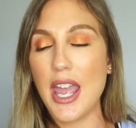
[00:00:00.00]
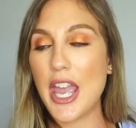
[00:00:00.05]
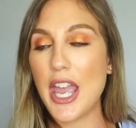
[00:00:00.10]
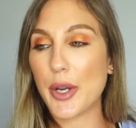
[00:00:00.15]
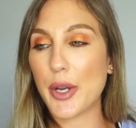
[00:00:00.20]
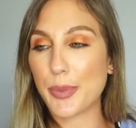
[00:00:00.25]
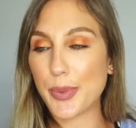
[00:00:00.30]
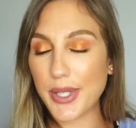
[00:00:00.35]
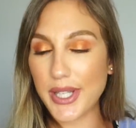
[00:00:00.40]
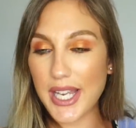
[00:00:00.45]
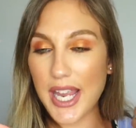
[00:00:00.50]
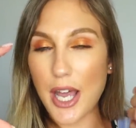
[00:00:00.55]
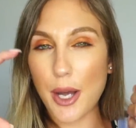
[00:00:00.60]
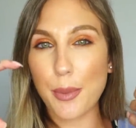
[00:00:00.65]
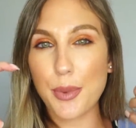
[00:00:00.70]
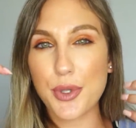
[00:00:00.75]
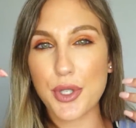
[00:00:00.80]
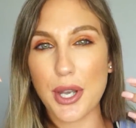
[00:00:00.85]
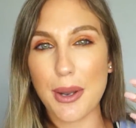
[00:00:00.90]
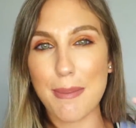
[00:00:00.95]
It really
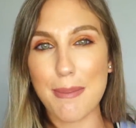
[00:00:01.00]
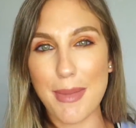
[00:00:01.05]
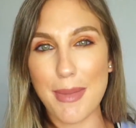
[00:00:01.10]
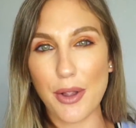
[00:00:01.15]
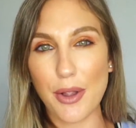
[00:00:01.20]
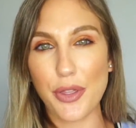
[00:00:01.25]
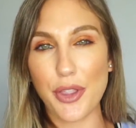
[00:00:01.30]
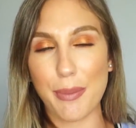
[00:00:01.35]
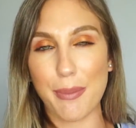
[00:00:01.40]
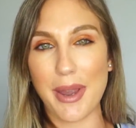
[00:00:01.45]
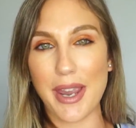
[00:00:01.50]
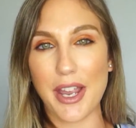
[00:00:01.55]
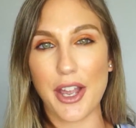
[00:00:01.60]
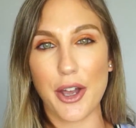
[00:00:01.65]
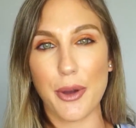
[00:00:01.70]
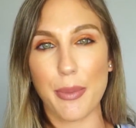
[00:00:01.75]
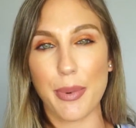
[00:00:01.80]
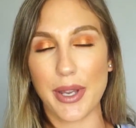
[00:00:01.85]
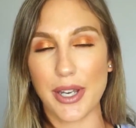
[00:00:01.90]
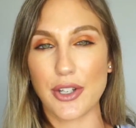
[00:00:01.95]
helps to melt the
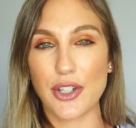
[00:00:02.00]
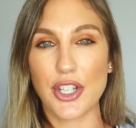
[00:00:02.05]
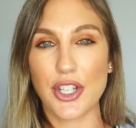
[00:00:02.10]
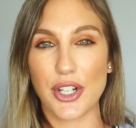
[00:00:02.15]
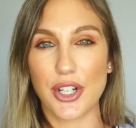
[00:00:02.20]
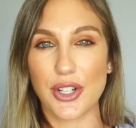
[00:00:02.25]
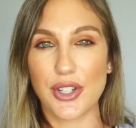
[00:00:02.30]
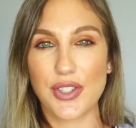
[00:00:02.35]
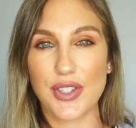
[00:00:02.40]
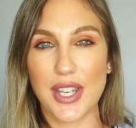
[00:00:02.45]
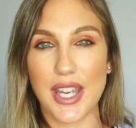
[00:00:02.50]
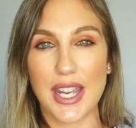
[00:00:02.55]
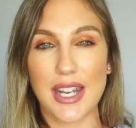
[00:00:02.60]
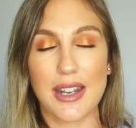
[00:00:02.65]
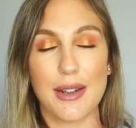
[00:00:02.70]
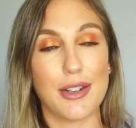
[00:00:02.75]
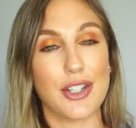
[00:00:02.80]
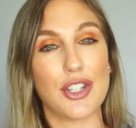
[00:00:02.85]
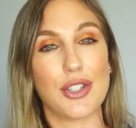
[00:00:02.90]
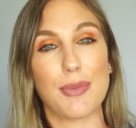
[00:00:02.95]
makeup into your skin
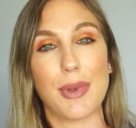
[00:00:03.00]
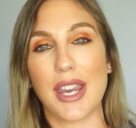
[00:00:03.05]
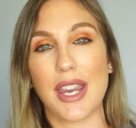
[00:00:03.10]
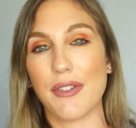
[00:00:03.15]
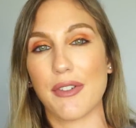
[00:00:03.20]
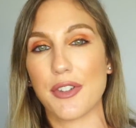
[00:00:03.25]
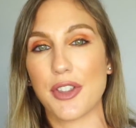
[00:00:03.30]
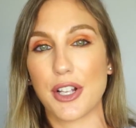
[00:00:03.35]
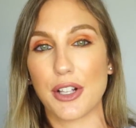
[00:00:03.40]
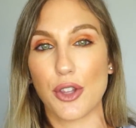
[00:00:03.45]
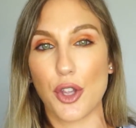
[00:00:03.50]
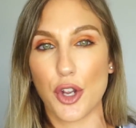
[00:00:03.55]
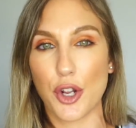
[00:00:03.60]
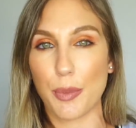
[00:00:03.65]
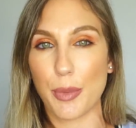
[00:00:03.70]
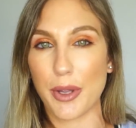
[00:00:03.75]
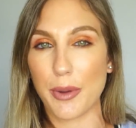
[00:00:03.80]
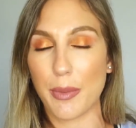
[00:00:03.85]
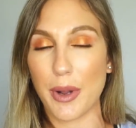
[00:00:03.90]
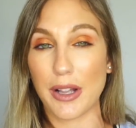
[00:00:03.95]
and just make everything look a bit